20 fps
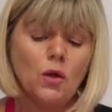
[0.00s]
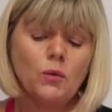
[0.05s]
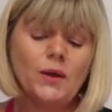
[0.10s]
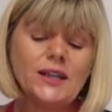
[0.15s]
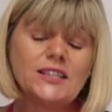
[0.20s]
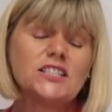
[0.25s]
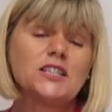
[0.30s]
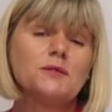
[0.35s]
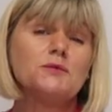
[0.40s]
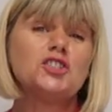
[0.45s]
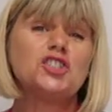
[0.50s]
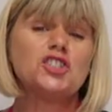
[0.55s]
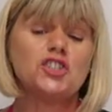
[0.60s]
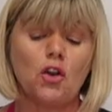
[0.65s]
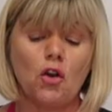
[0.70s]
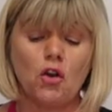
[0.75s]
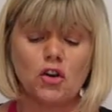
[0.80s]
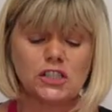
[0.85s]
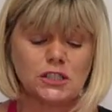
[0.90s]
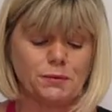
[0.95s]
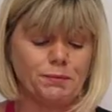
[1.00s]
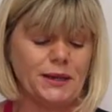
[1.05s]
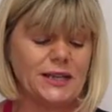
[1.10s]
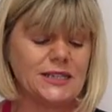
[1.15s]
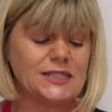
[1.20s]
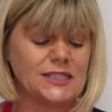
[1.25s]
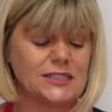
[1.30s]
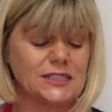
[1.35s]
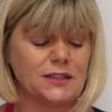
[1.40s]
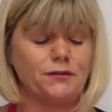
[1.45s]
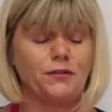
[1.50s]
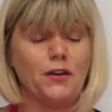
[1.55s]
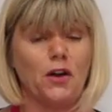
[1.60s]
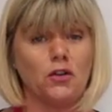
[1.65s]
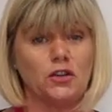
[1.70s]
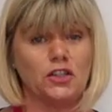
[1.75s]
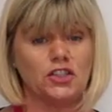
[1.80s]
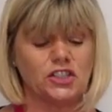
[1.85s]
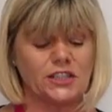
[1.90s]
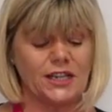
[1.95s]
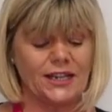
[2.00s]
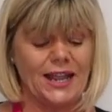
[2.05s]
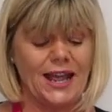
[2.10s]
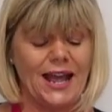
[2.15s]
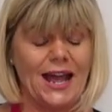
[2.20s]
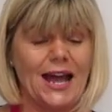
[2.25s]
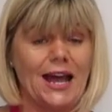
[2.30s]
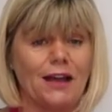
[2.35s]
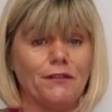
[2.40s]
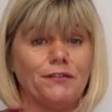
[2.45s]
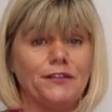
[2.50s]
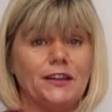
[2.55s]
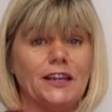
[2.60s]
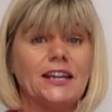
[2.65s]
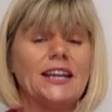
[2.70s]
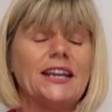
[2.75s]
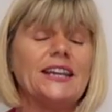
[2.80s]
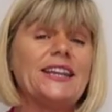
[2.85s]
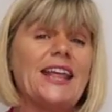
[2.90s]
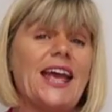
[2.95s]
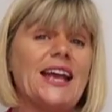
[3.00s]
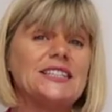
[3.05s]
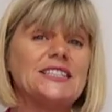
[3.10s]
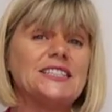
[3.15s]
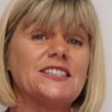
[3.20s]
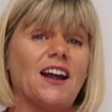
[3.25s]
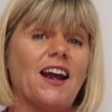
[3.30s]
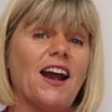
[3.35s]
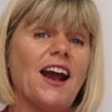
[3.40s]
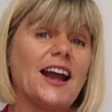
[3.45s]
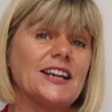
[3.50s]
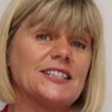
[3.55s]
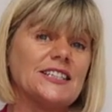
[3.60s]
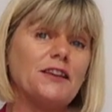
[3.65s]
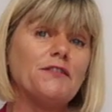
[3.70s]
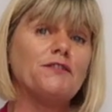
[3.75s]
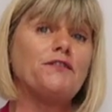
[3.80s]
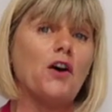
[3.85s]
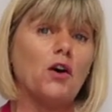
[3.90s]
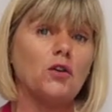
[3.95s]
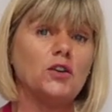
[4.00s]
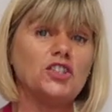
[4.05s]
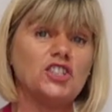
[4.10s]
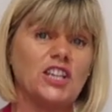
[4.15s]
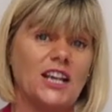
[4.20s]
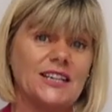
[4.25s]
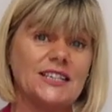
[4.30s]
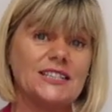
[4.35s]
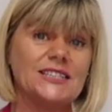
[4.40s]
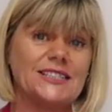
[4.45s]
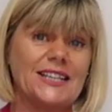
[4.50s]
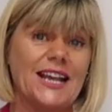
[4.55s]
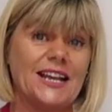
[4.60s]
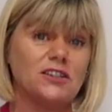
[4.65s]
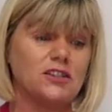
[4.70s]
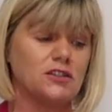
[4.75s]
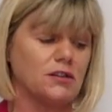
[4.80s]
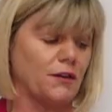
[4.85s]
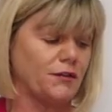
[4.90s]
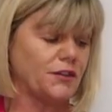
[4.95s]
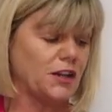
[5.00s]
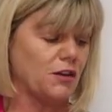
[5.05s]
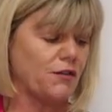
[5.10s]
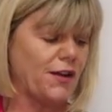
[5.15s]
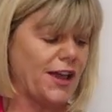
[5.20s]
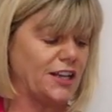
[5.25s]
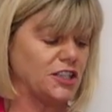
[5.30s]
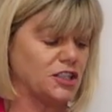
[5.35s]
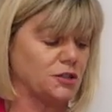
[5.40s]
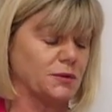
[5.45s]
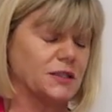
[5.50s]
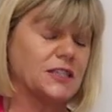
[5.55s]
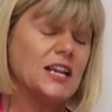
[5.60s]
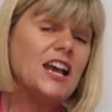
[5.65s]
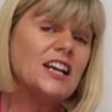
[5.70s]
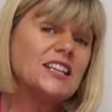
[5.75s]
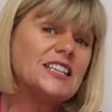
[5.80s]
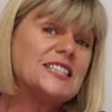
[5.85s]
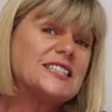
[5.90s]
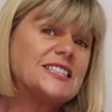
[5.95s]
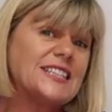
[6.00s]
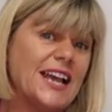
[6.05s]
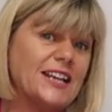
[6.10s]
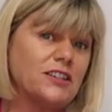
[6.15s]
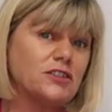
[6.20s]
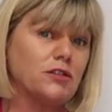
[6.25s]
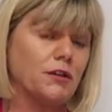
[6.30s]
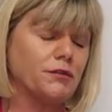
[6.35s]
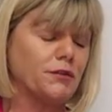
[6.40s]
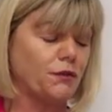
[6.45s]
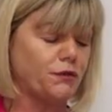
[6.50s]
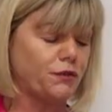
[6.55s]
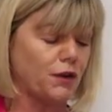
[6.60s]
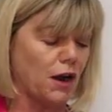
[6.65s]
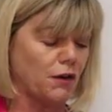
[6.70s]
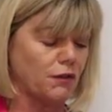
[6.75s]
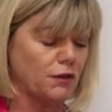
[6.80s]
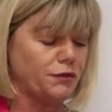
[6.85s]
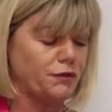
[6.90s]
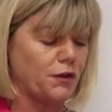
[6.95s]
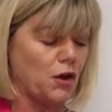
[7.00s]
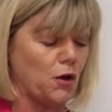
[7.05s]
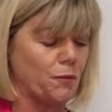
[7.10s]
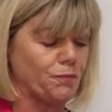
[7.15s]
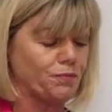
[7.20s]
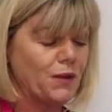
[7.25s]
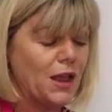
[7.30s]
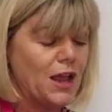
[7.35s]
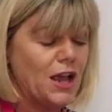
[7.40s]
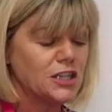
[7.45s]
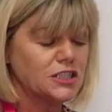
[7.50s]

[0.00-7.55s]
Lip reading: With some shorter pieces of foliage that you have, you can then start adding foliage in the centre of the arrangement, the centre of the floral foam.